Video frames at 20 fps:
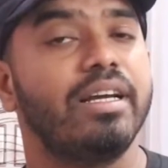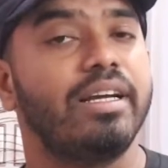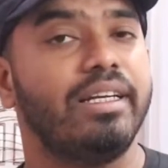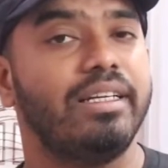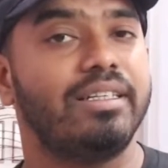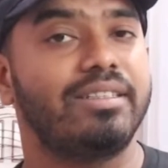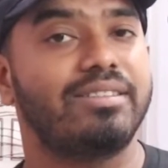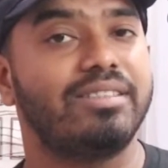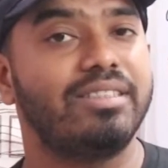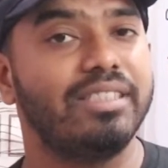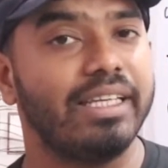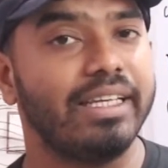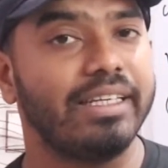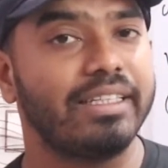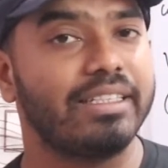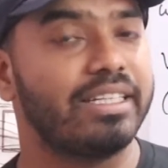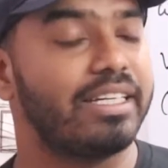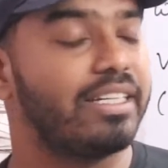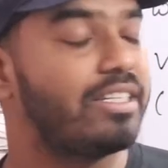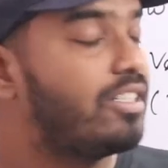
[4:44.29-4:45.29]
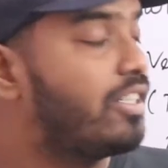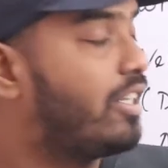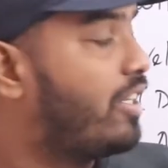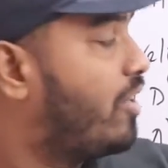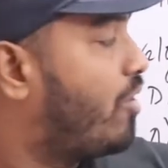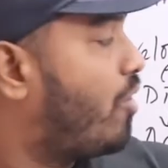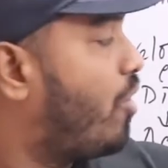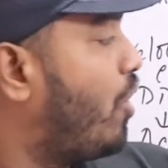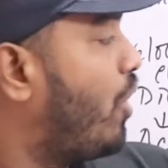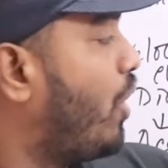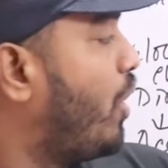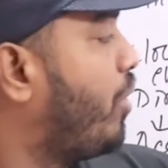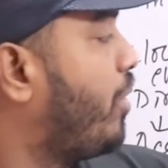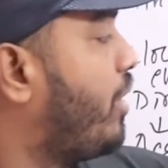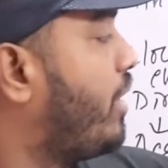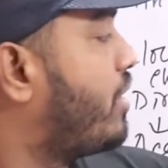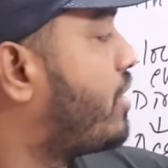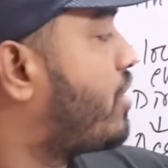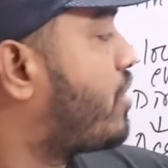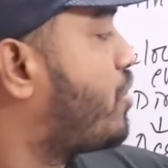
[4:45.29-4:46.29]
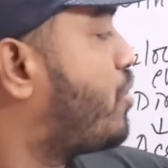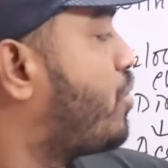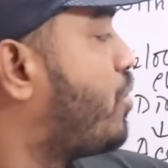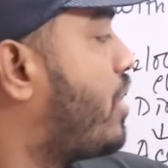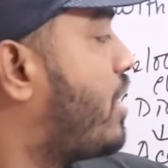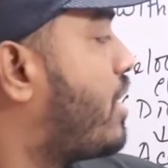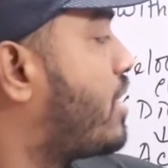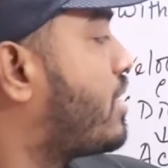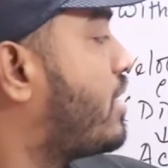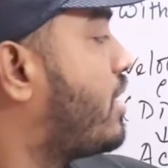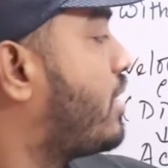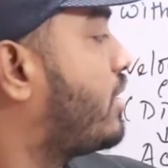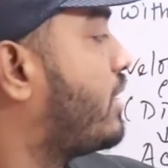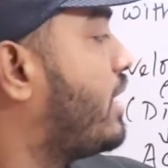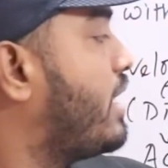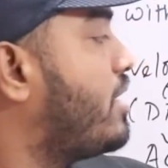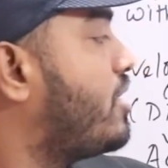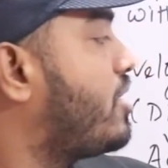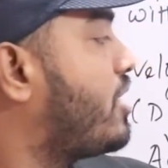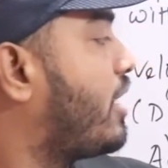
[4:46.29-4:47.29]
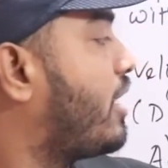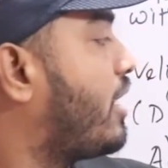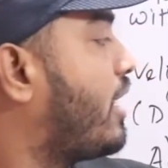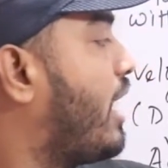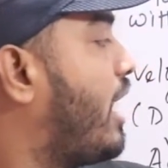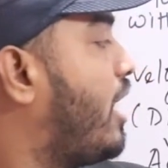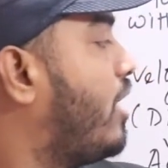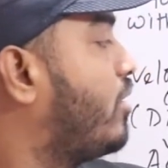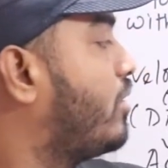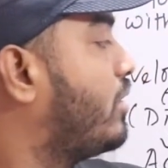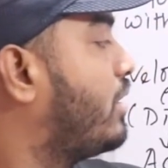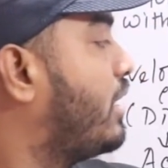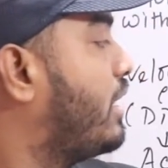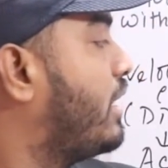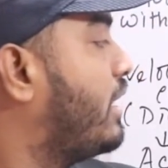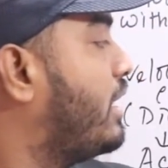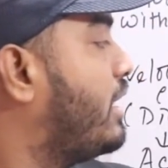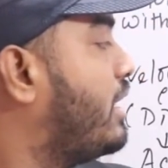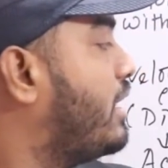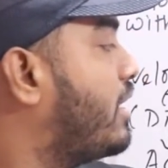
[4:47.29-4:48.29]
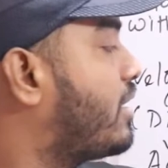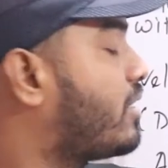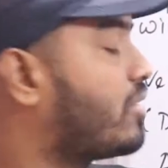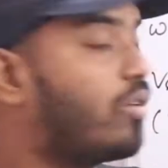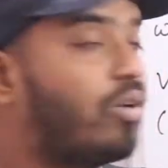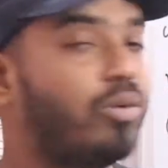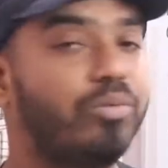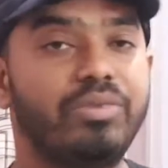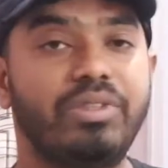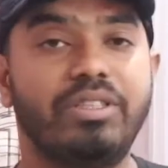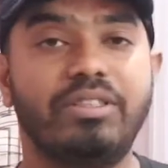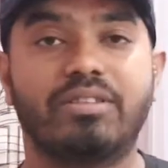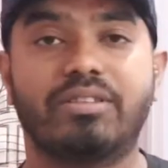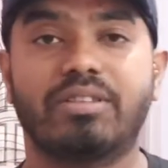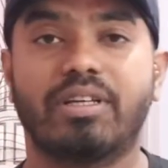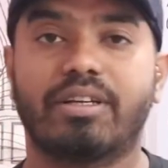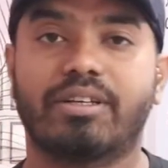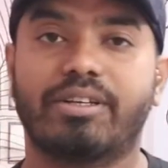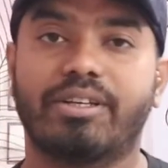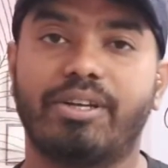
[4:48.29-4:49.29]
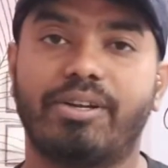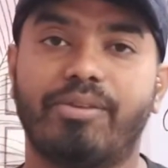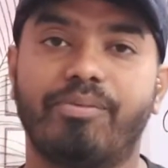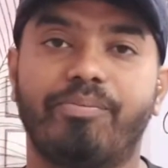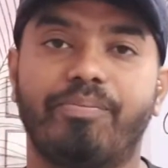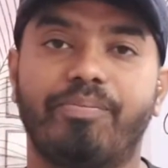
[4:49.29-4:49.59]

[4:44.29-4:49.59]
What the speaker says: It's directed always towards the center along the radius of this circle.